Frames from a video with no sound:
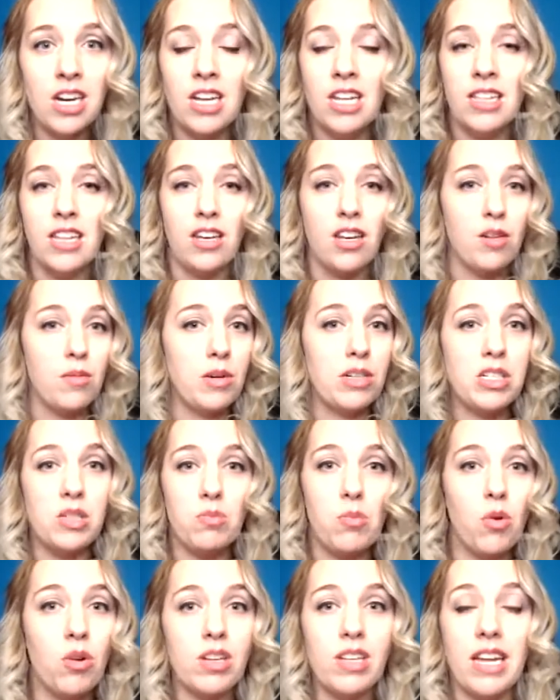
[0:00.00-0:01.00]
then you're much
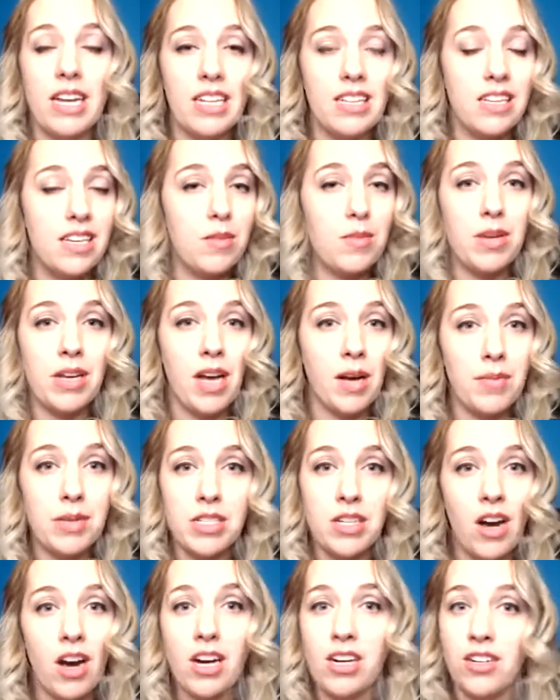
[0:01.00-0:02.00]
more likely to become a
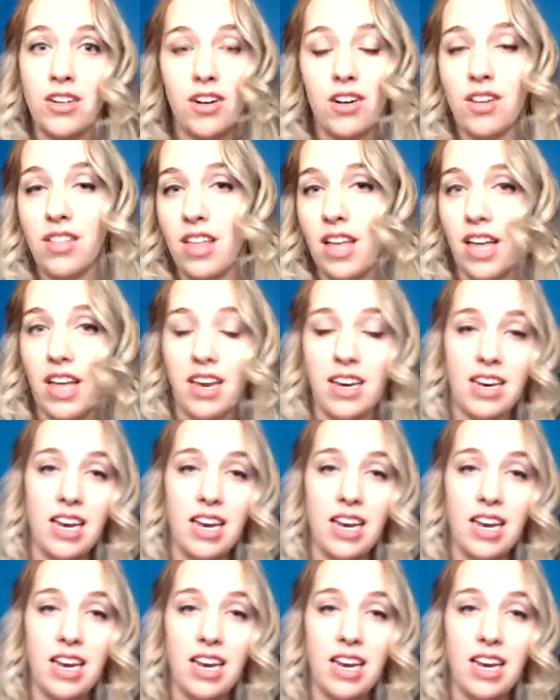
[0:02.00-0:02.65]
doctor than